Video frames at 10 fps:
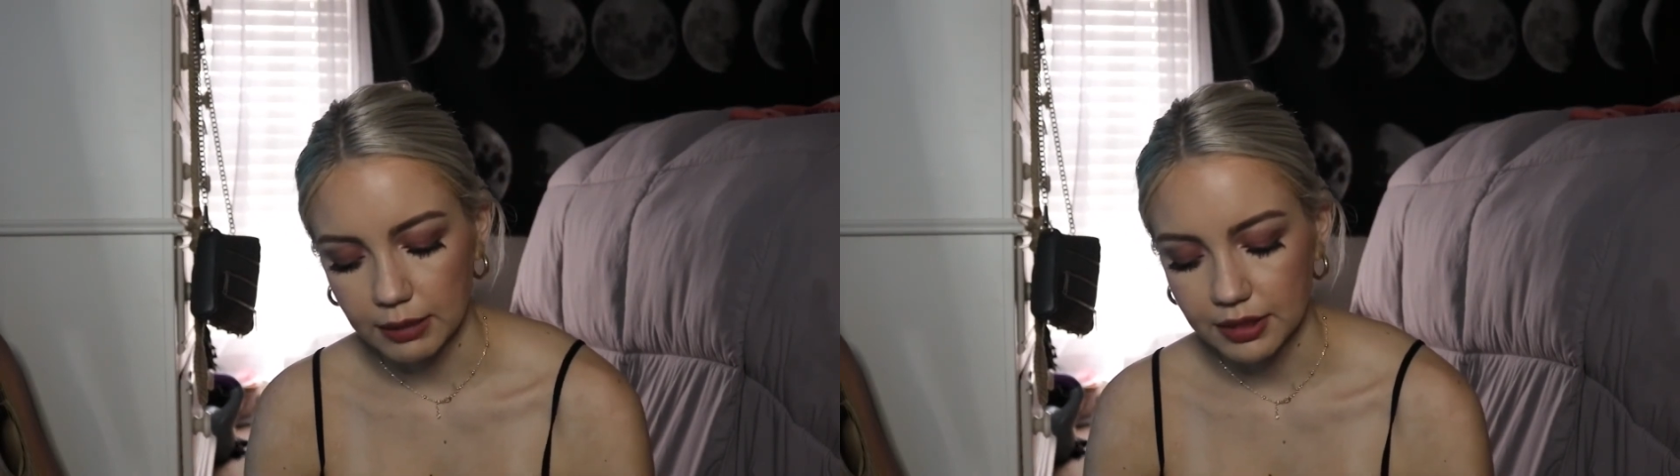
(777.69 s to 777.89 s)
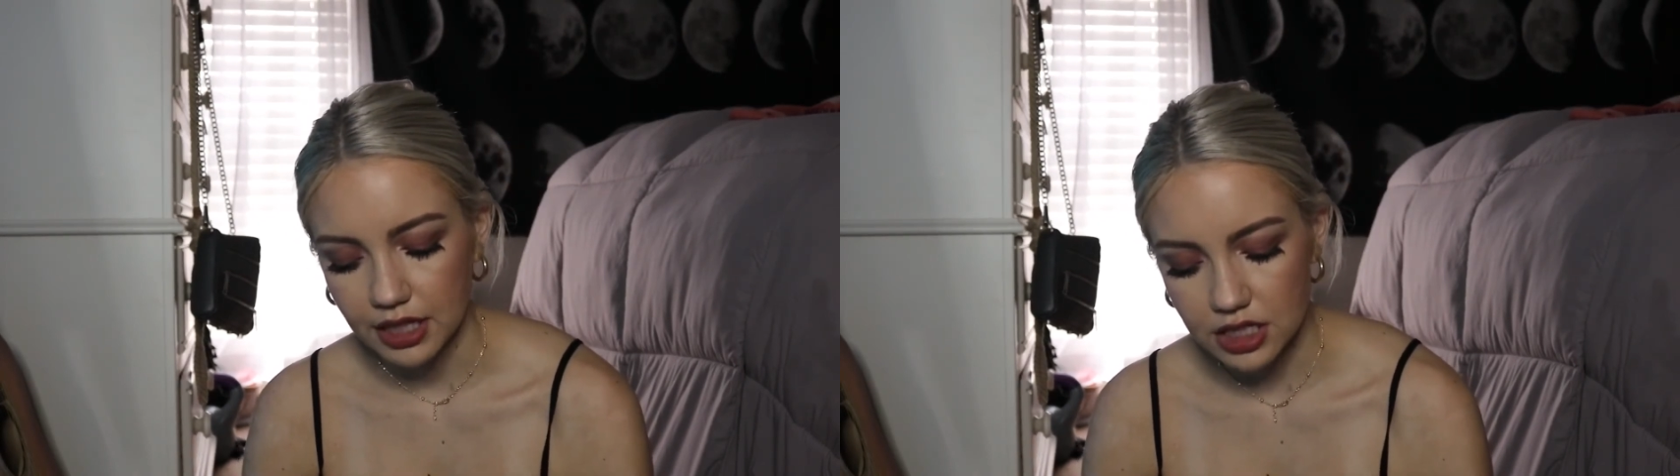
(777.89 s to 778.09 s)

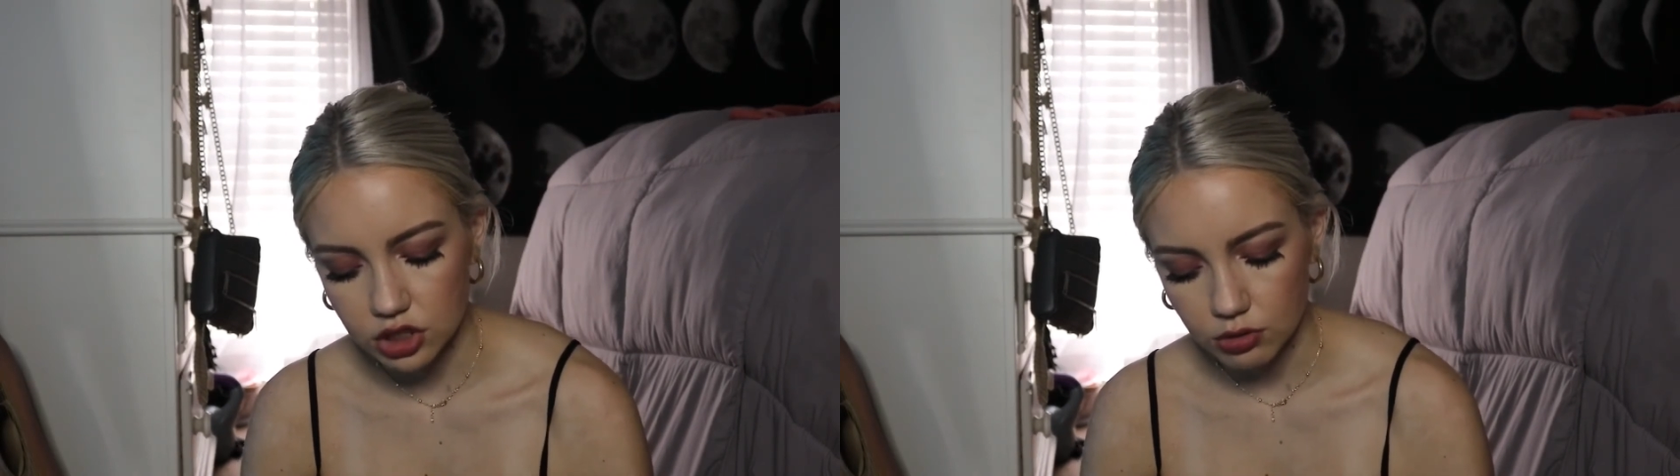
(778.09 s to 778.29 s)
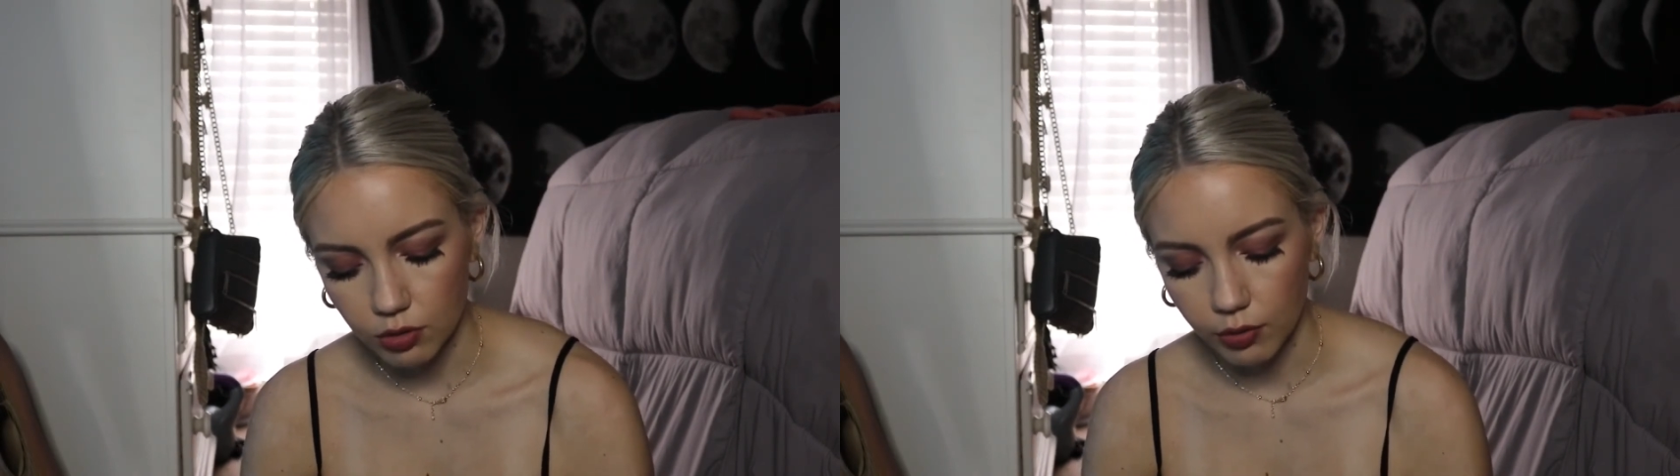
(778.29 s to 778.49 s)
But
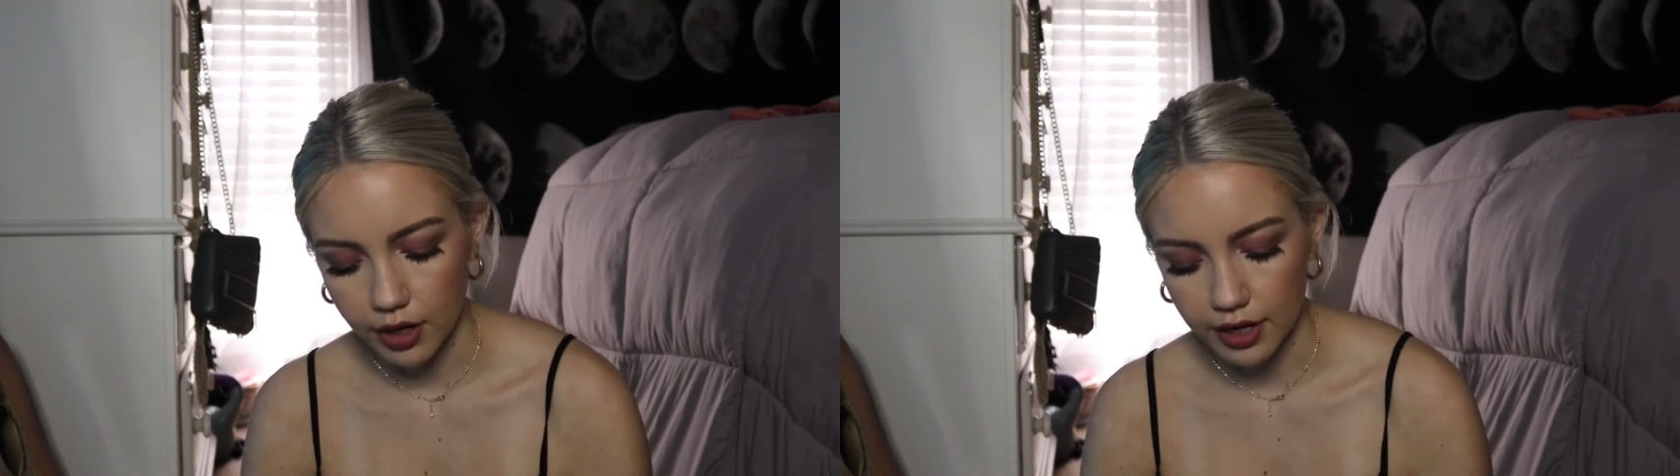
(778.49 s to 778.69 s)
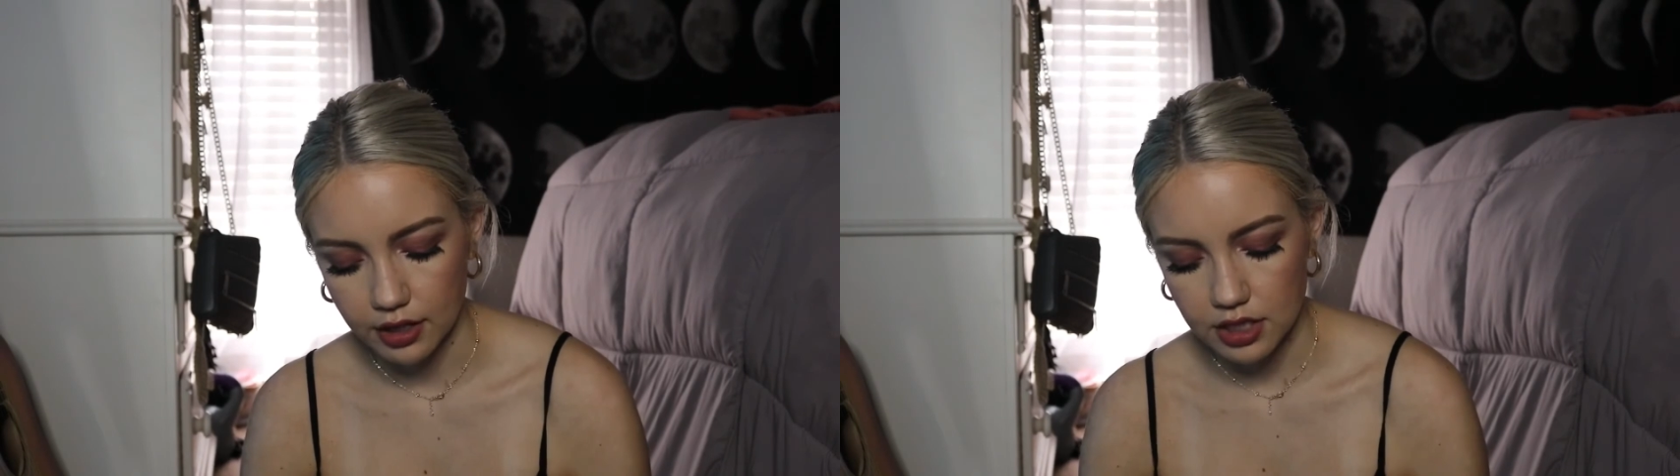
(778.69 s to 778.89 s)
this
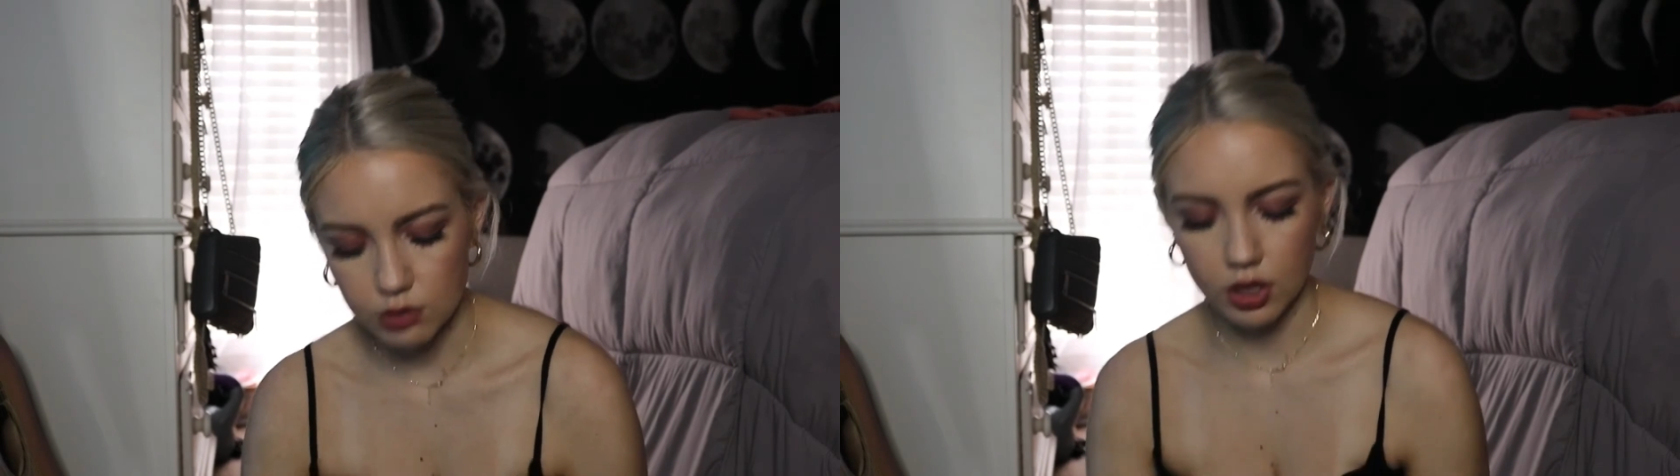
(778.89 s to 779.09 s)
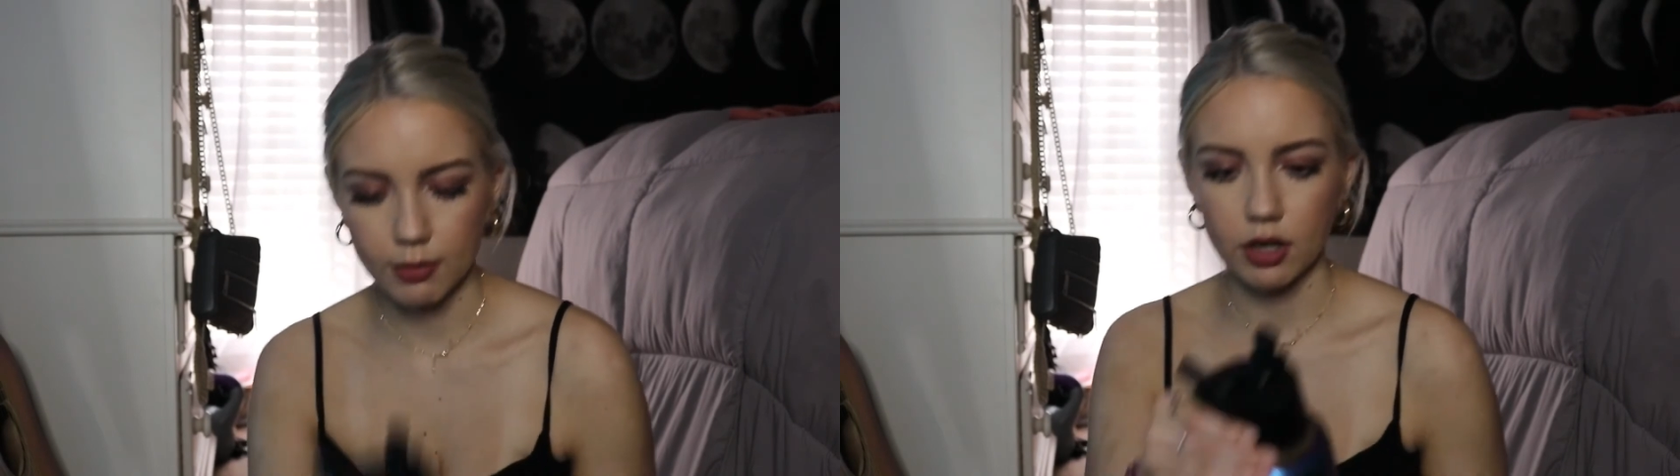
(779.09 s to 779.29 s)

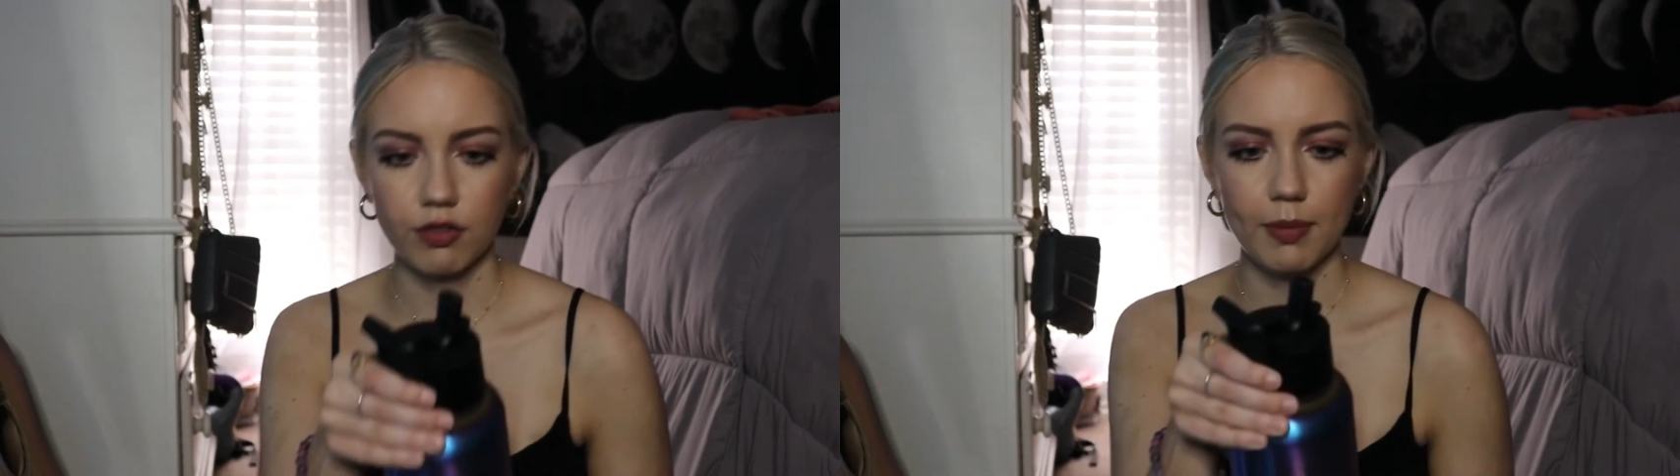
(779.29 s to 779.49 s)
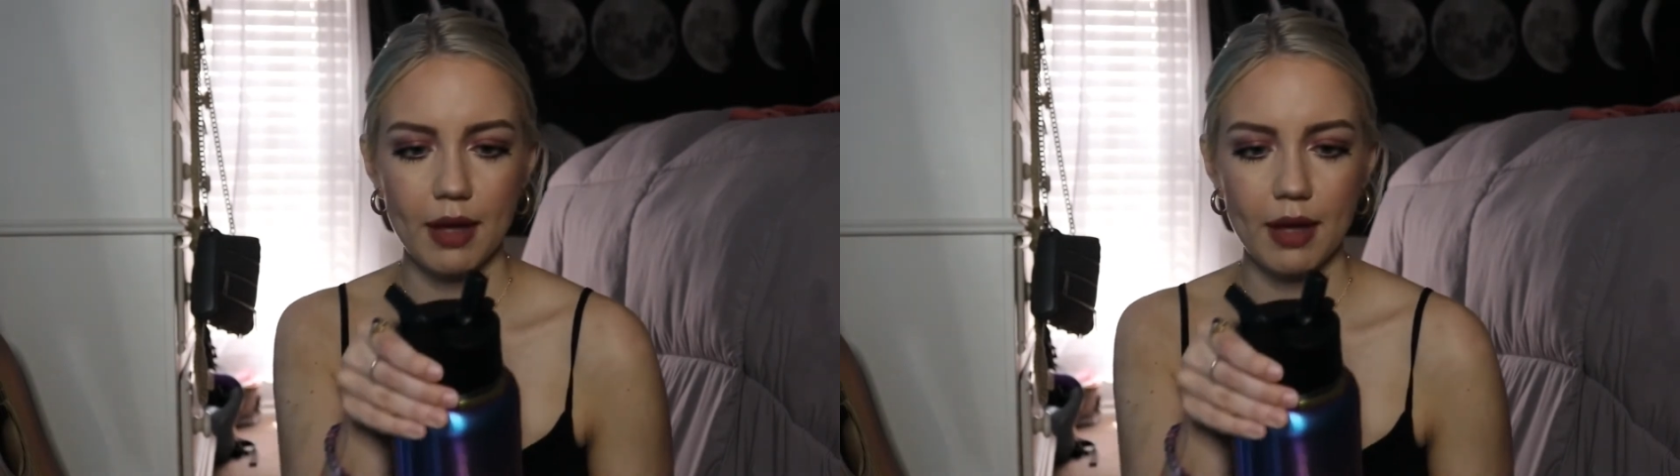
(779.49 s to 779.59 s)
water bottle from